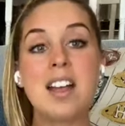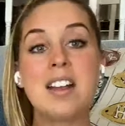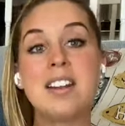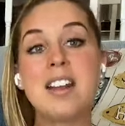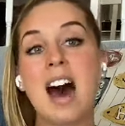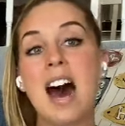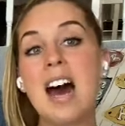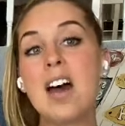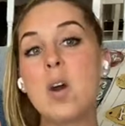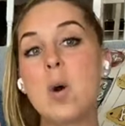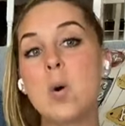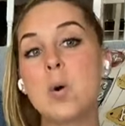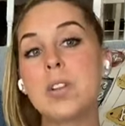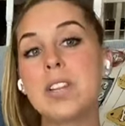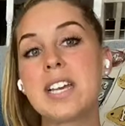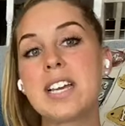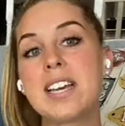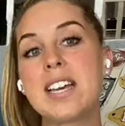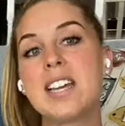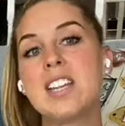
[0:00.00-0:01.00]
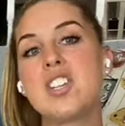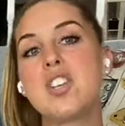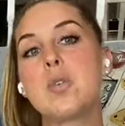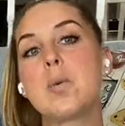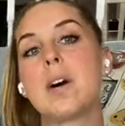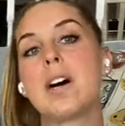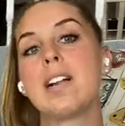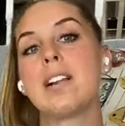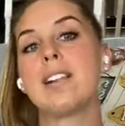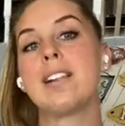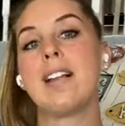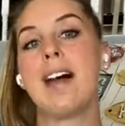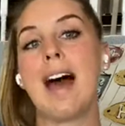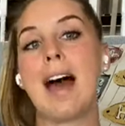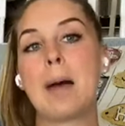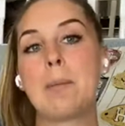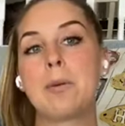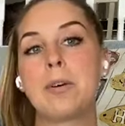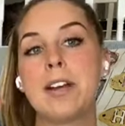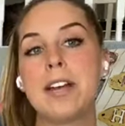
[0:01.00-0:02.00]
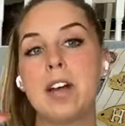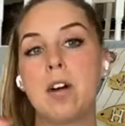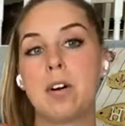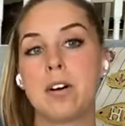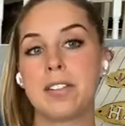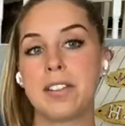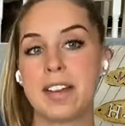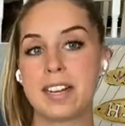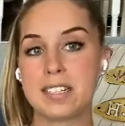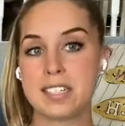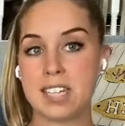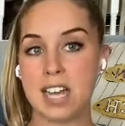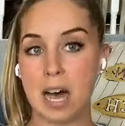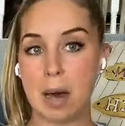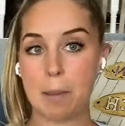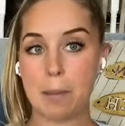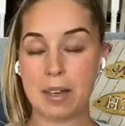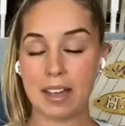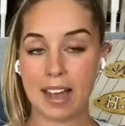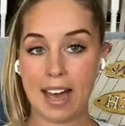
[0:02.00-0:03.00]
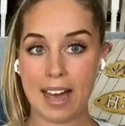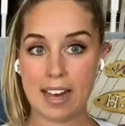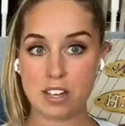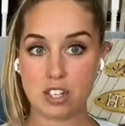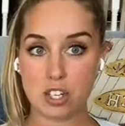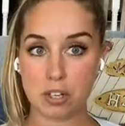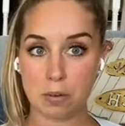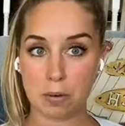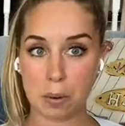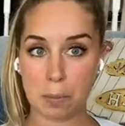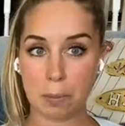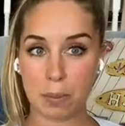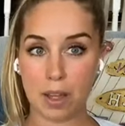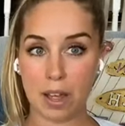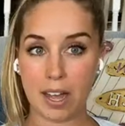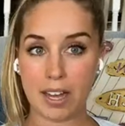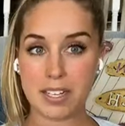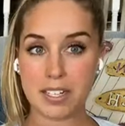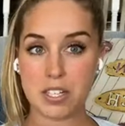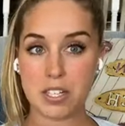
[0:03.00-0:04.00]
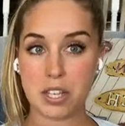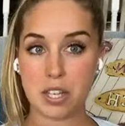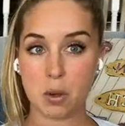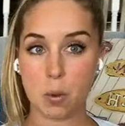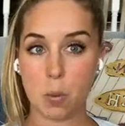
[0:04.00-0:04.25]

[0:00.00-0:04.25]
not only can you elaborate on that topic as you're replying to the